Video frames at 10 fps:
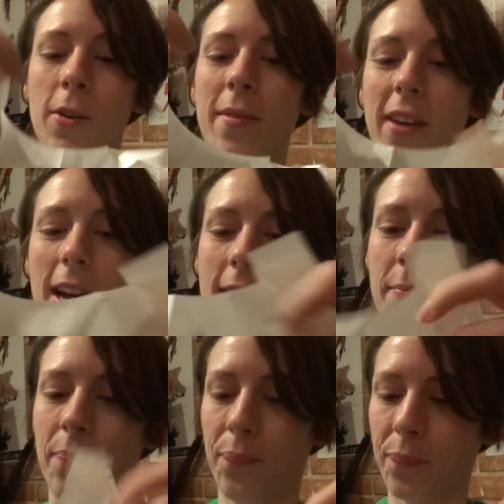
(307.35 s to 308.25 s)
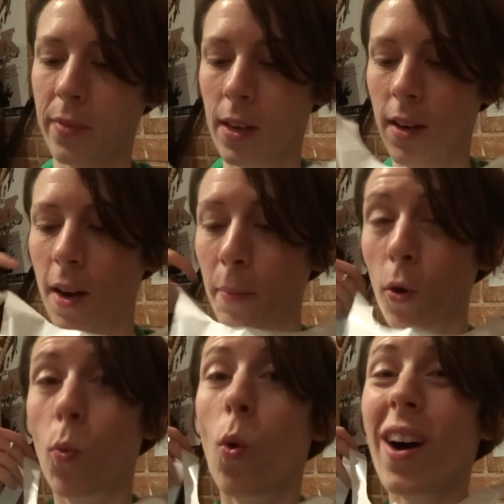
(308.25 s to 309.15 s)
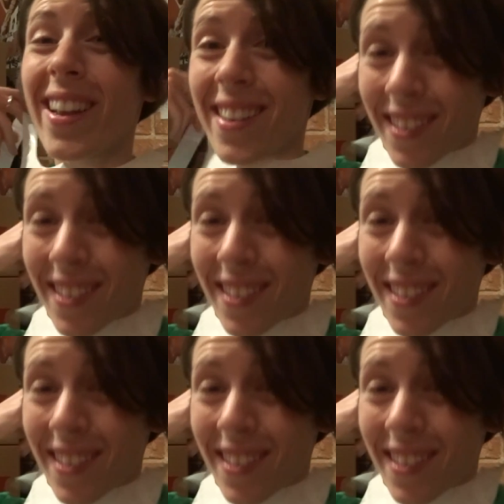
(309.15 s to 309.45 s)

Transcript: we've got number 1,